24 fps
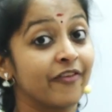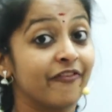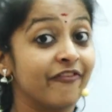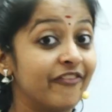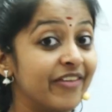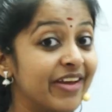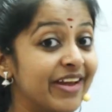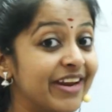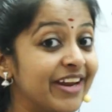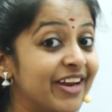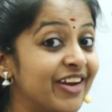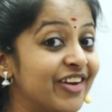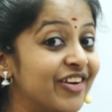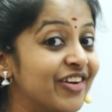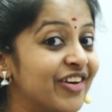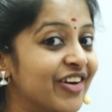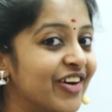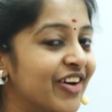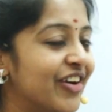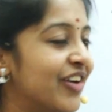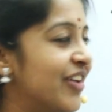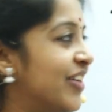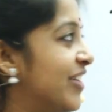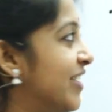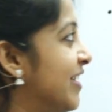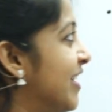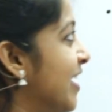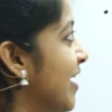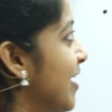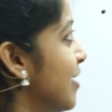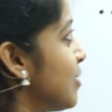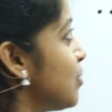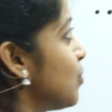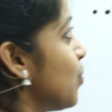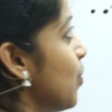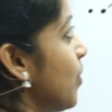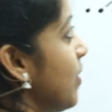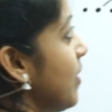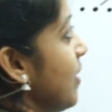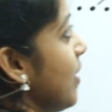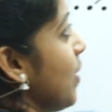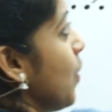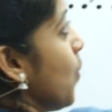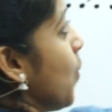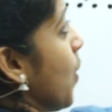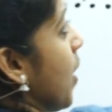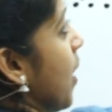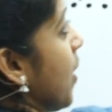Very good. There is
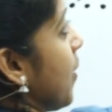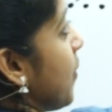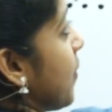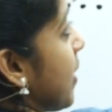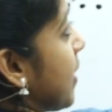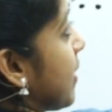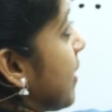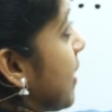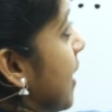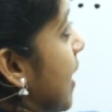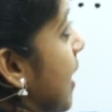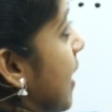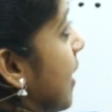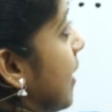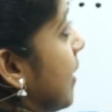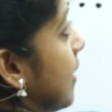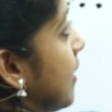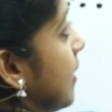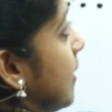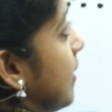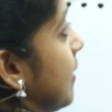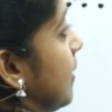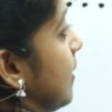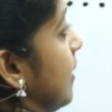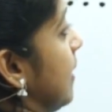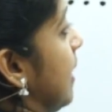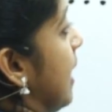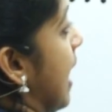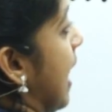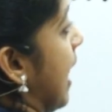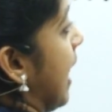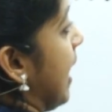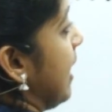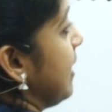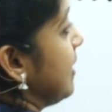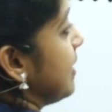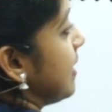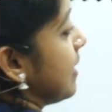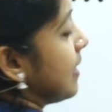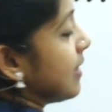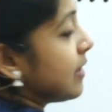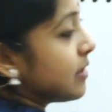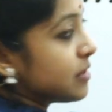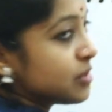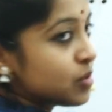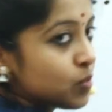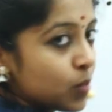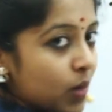only one rectangle and
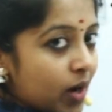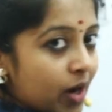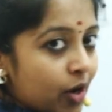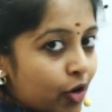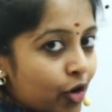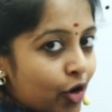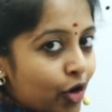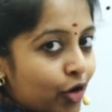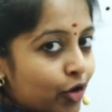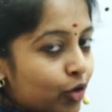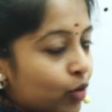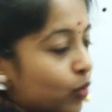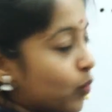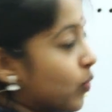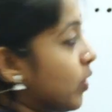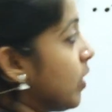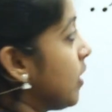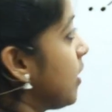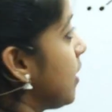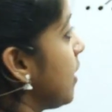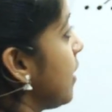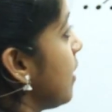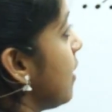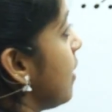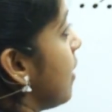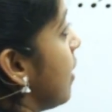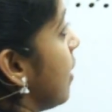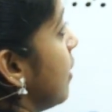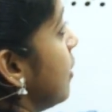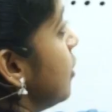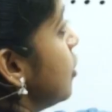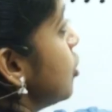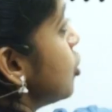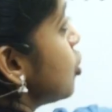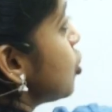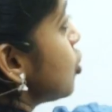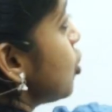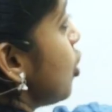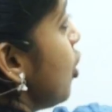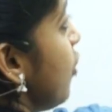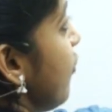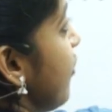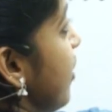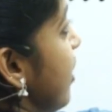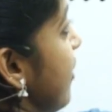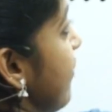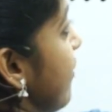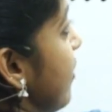there is one dot over here. So
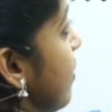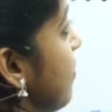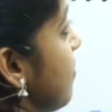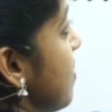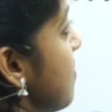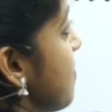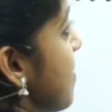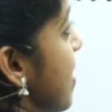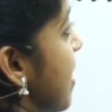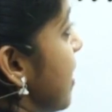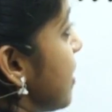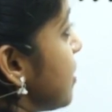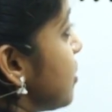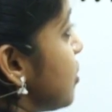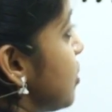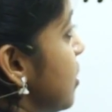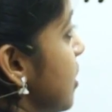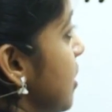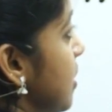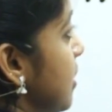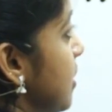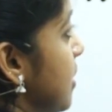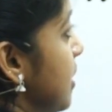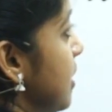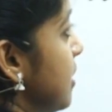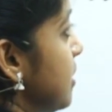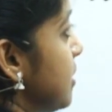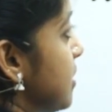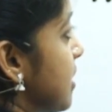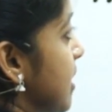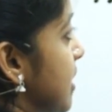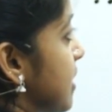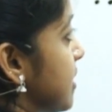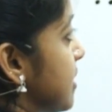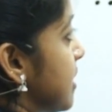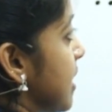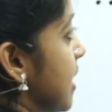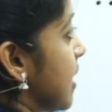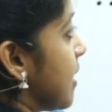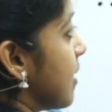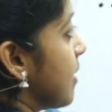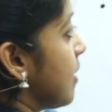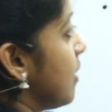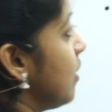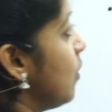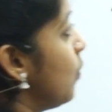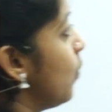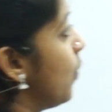we will be matching this
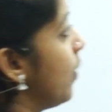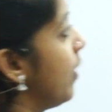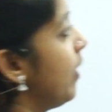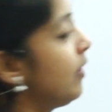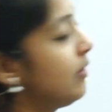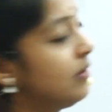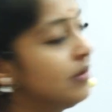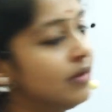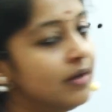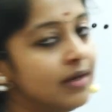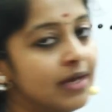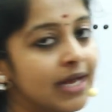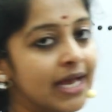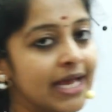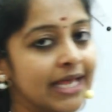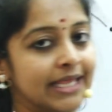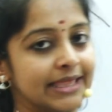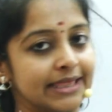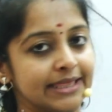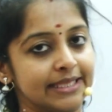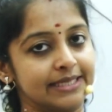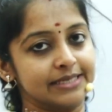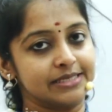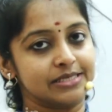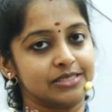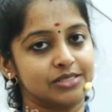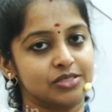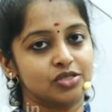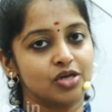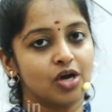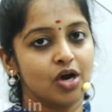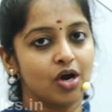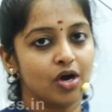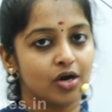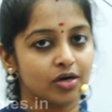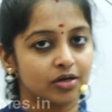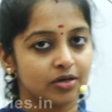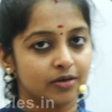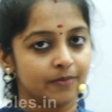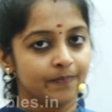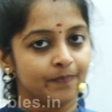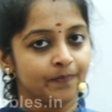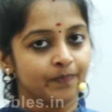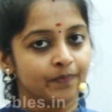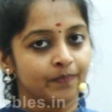rectangle with this dot.